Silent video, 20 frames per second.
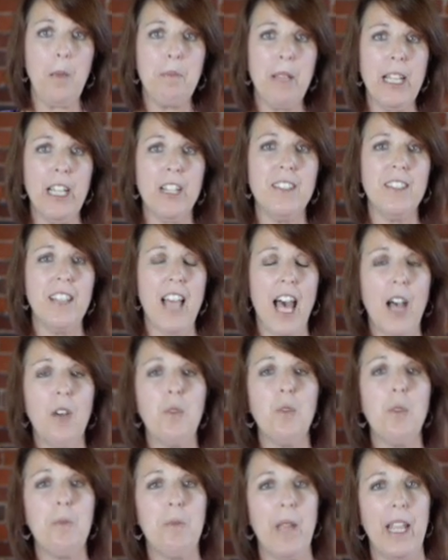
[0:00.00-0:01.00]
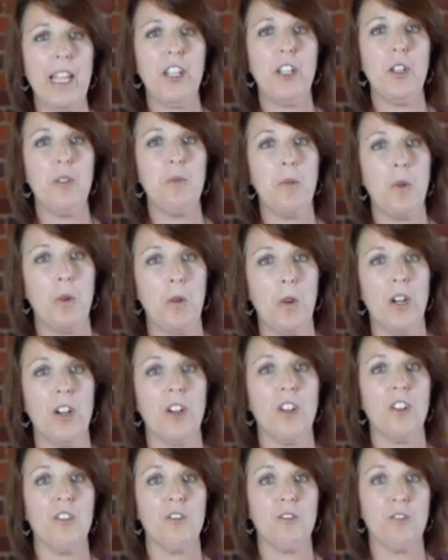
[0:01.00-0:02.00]
because that will make you
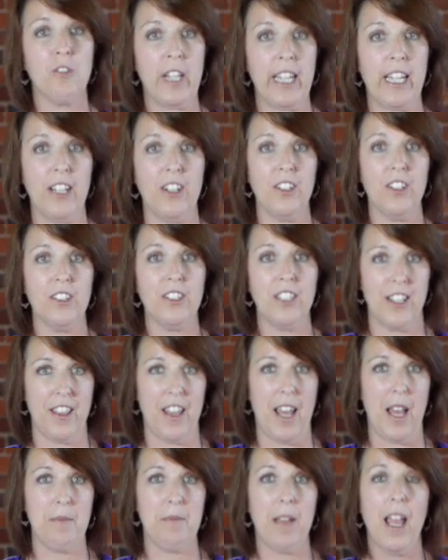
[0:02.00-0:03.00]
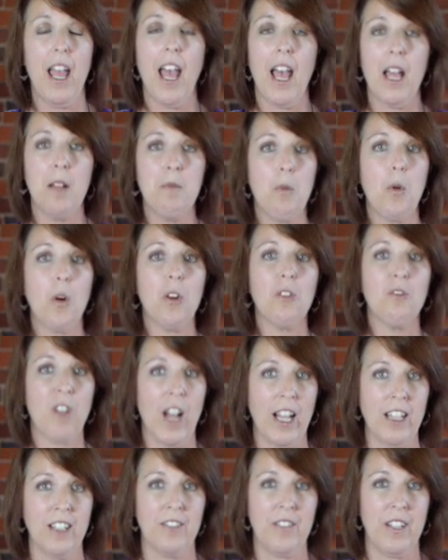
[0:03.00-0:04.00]
more real to them and more
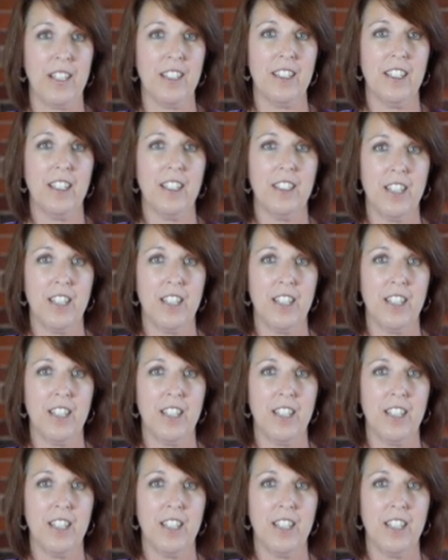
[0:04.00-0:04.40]
relevant